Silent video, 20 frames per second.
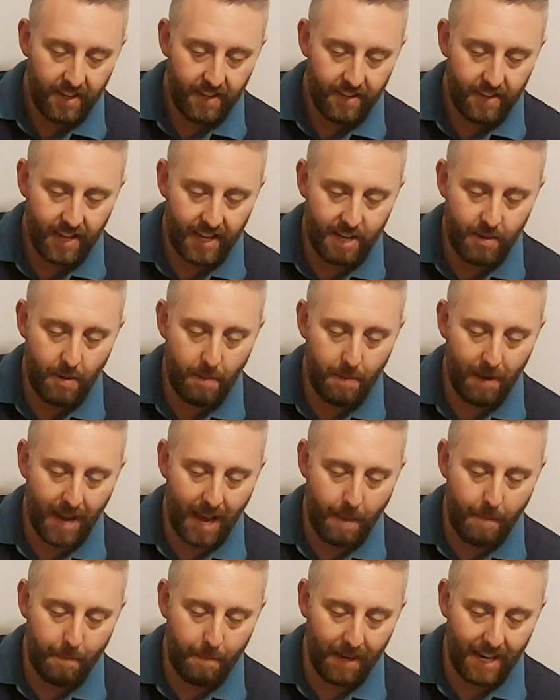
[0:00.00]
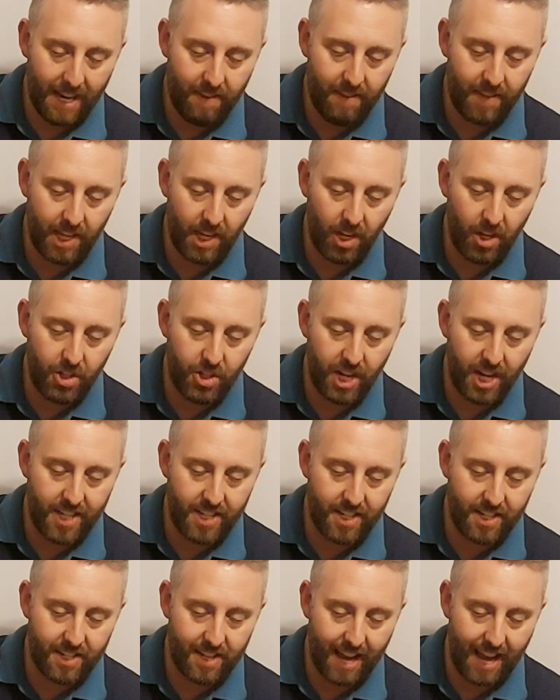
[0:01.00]
Then he replied, Believe in the Lord
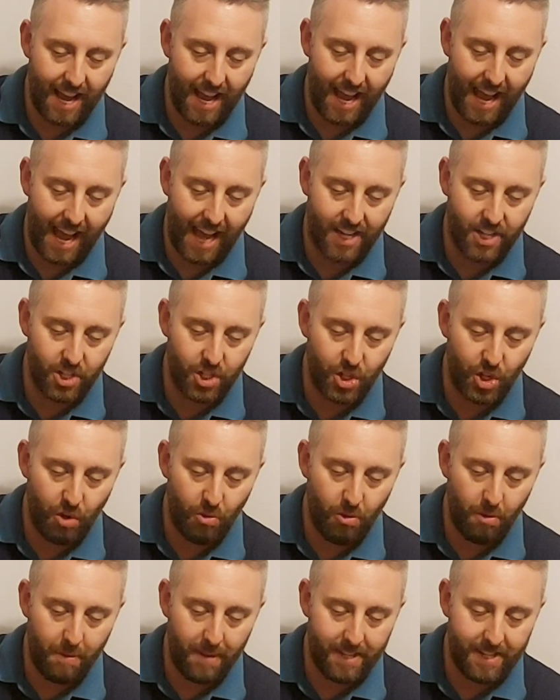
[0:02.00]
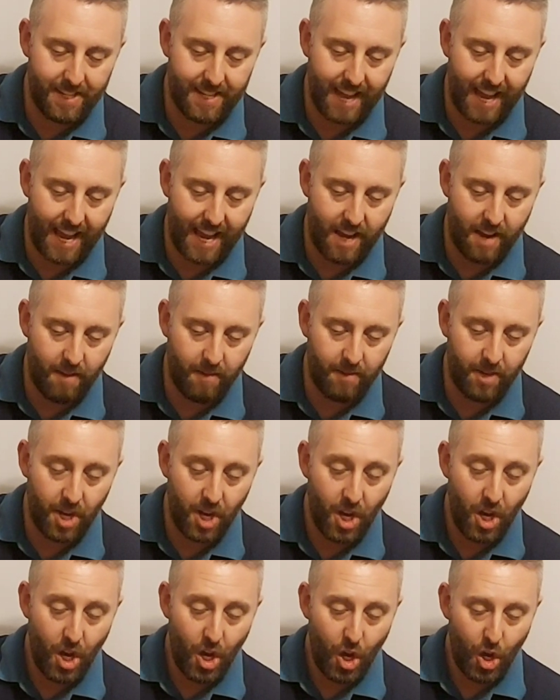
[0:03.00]
Jesus, and you will be saved,
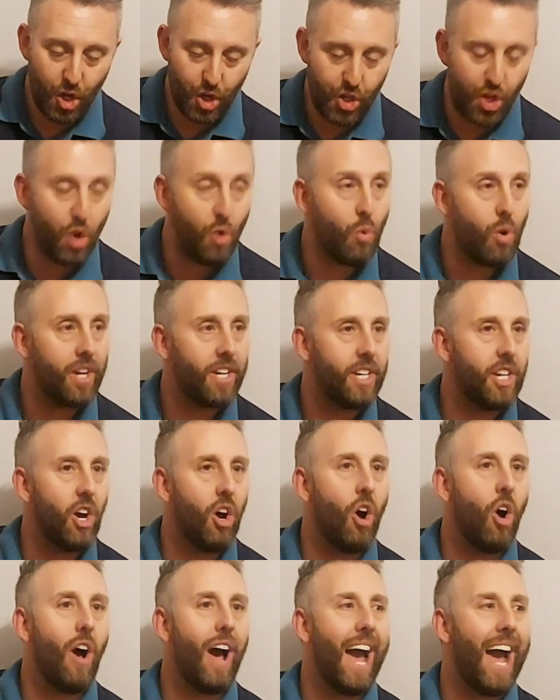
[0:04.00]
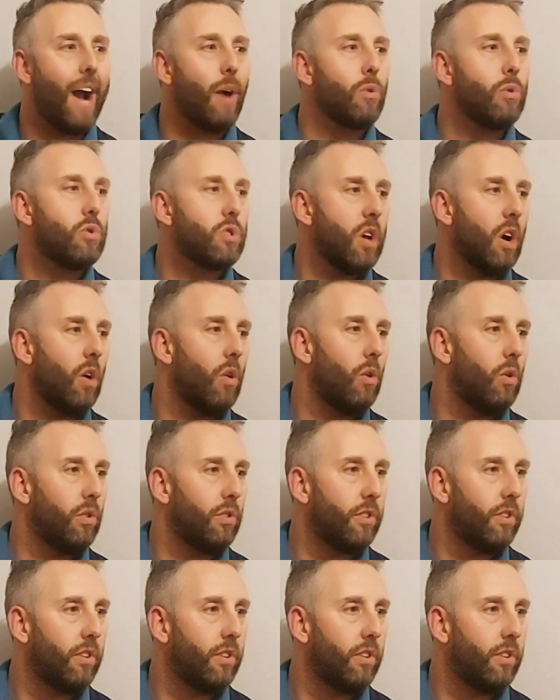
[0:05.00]
you and your household.